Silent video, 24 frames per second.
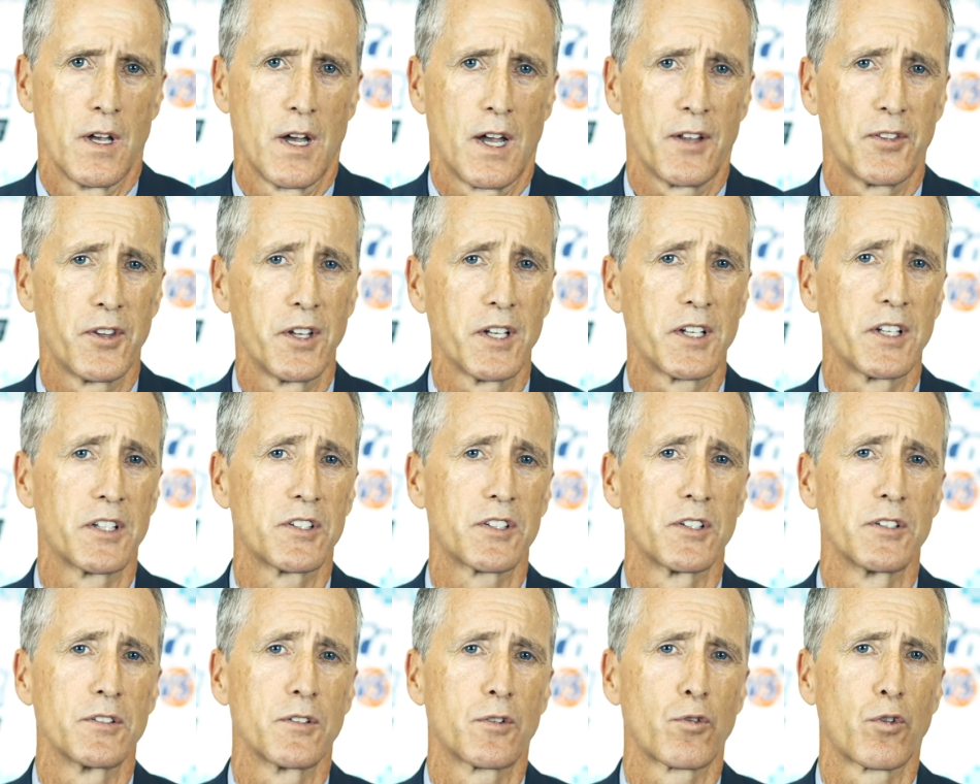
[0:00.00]
I think
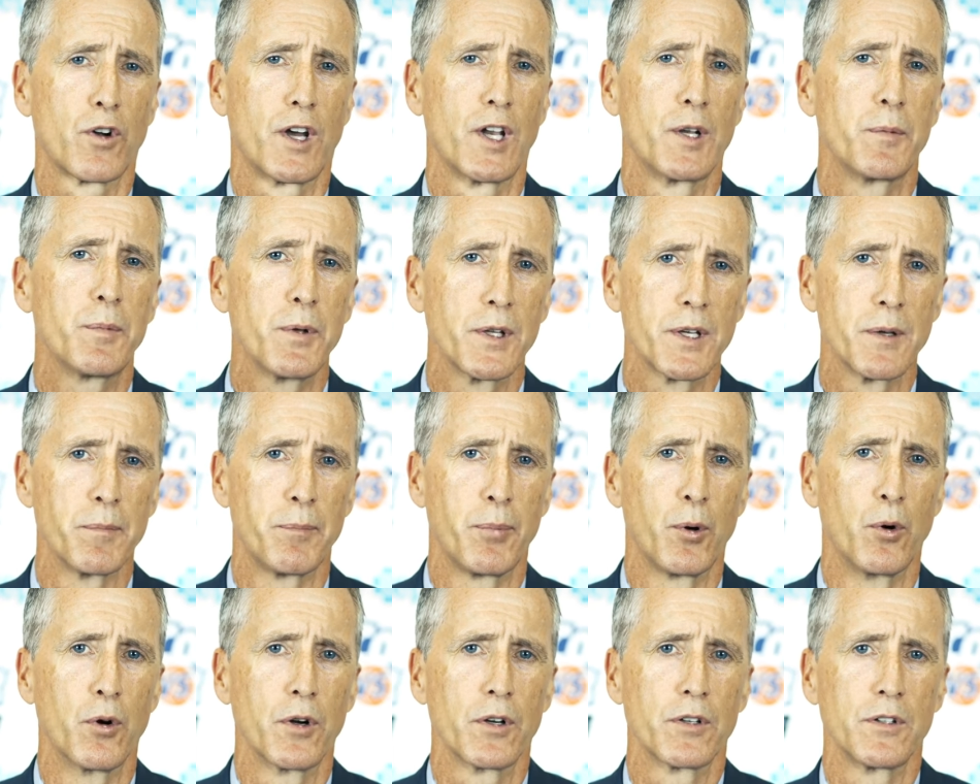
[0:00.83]
it's incredibly
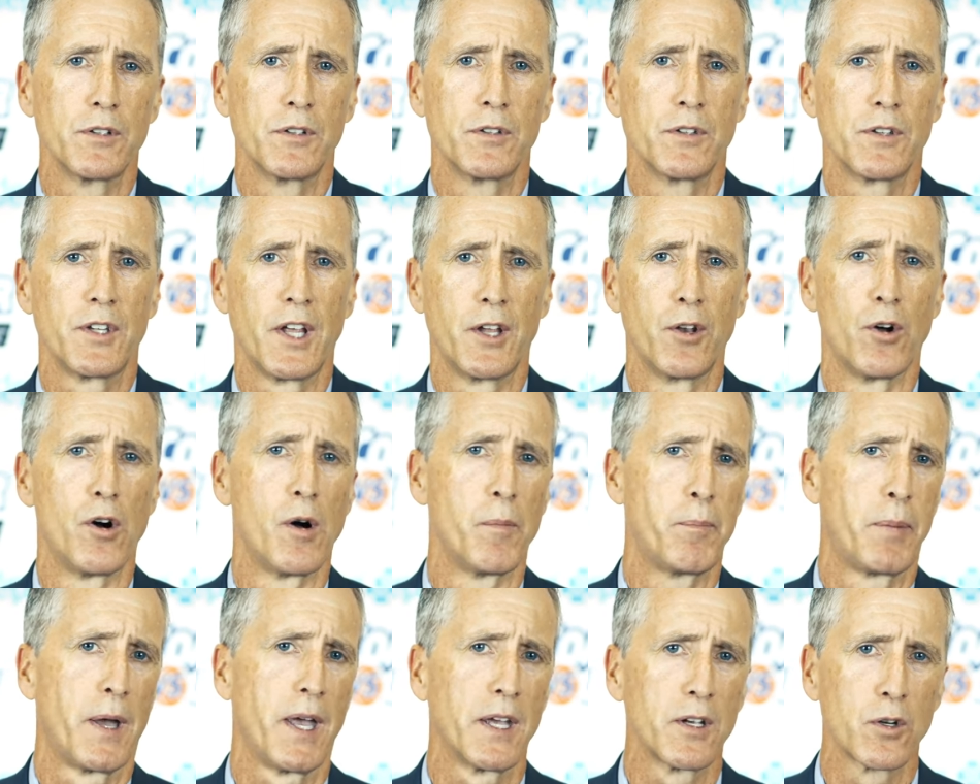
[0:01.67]
important that
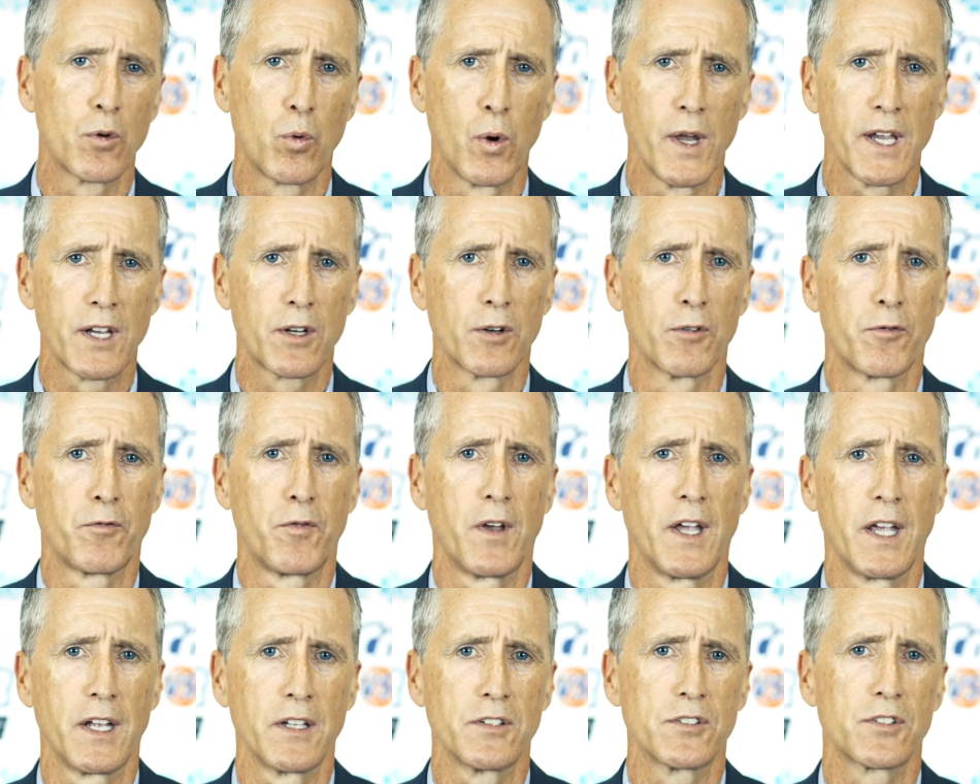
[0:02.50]
all Penn Quaker
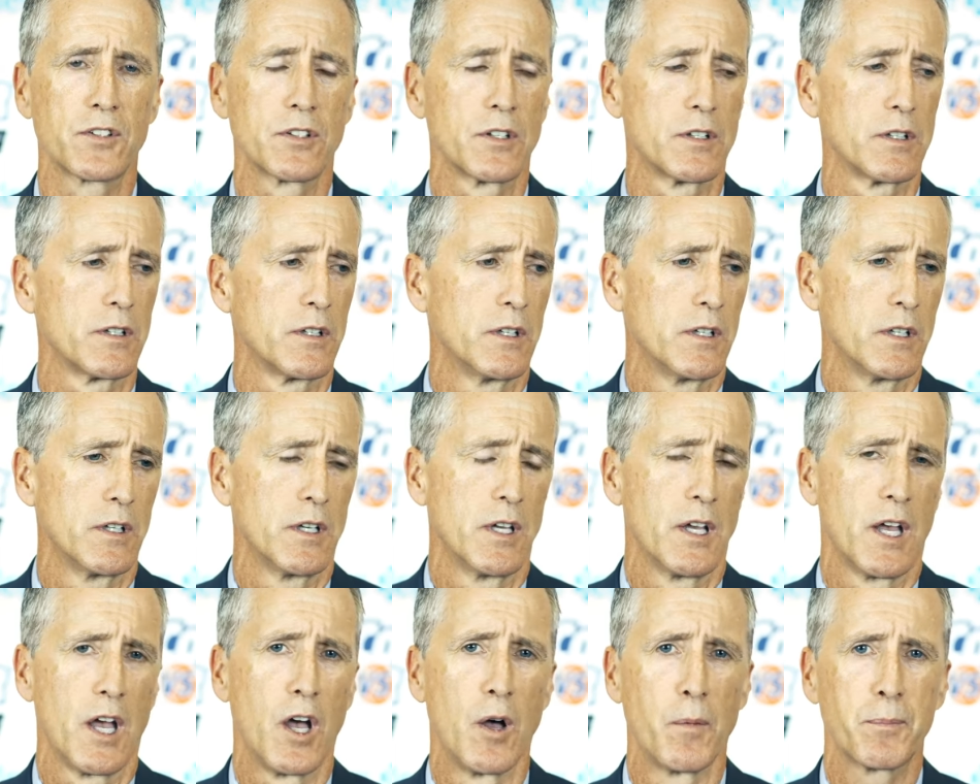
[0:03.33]
fans
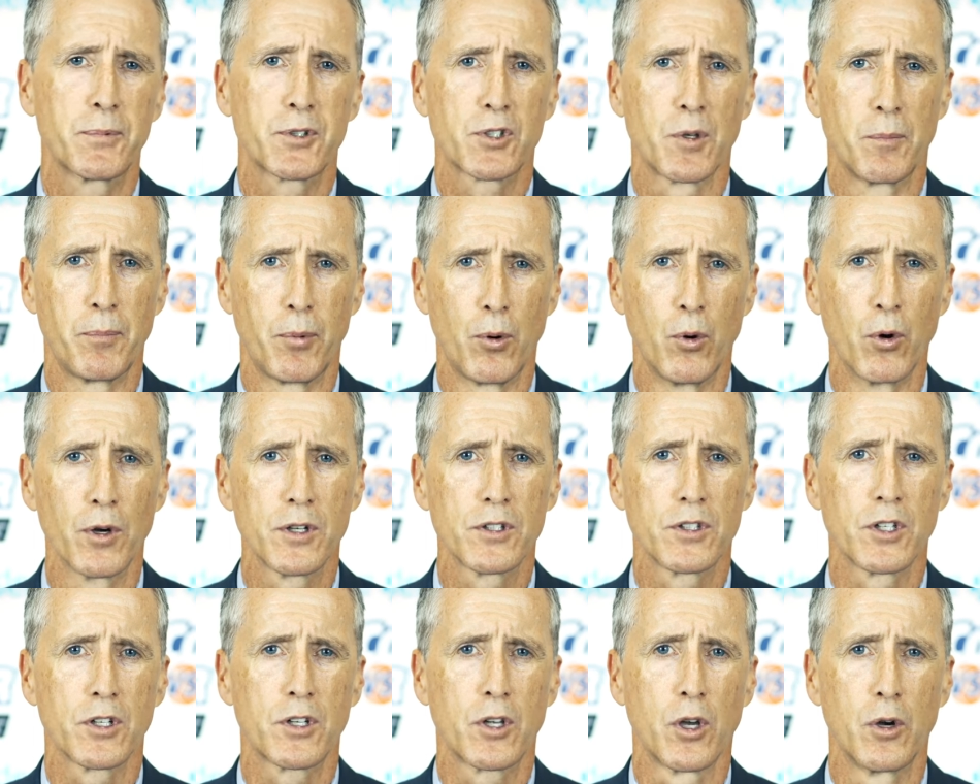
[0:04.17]
help
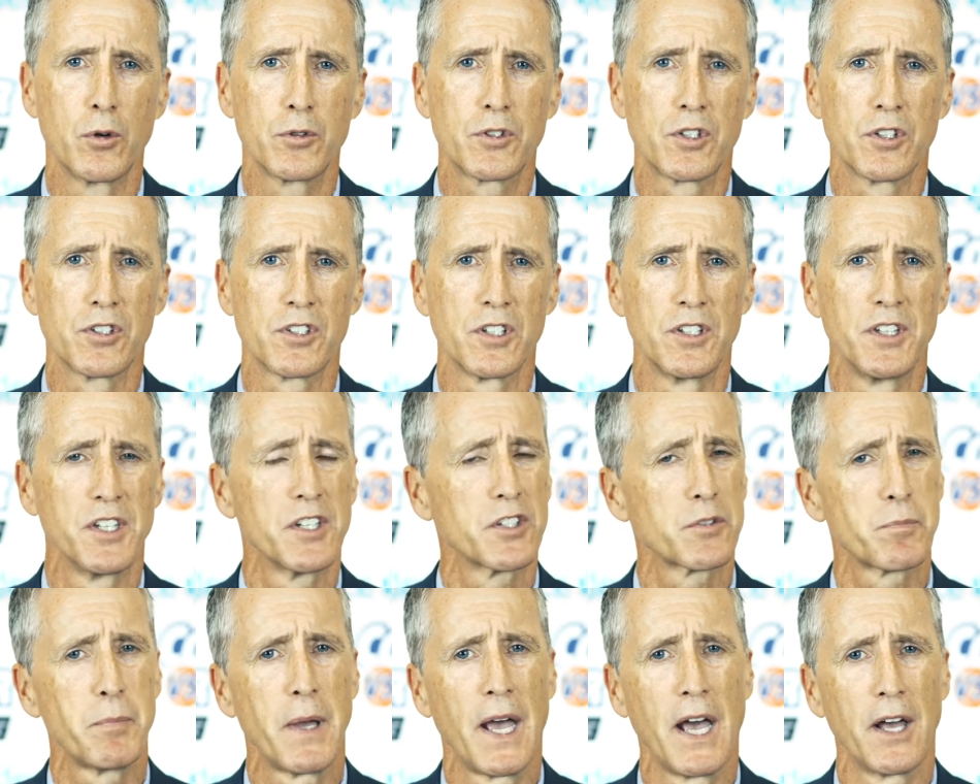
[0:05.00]
support the coaches in
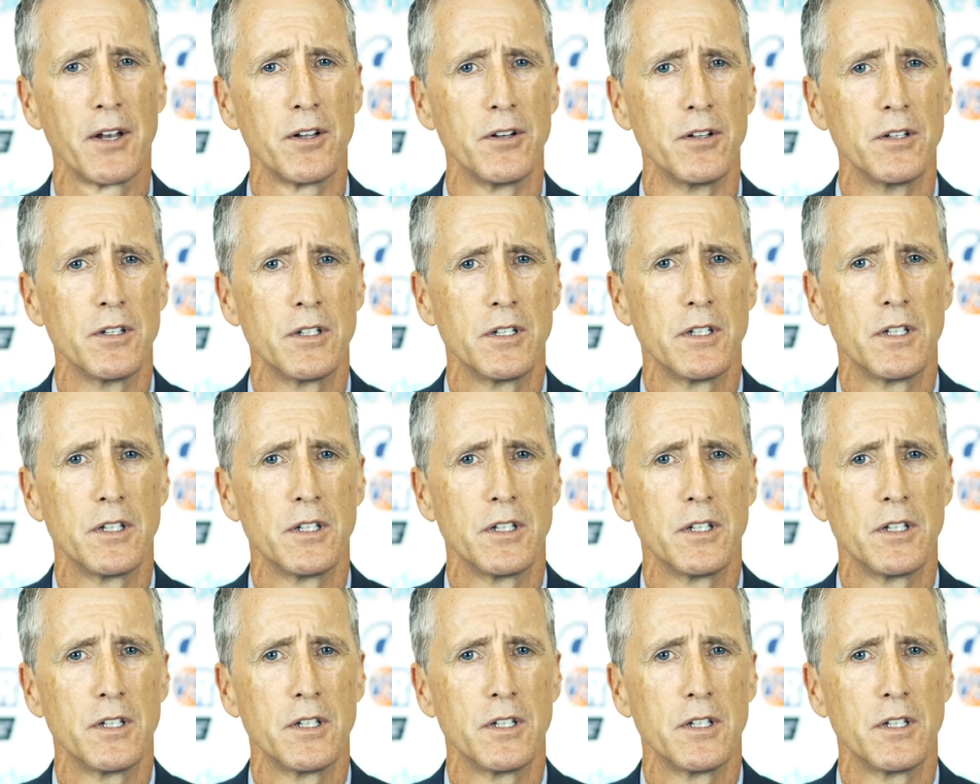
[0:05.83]
this battle.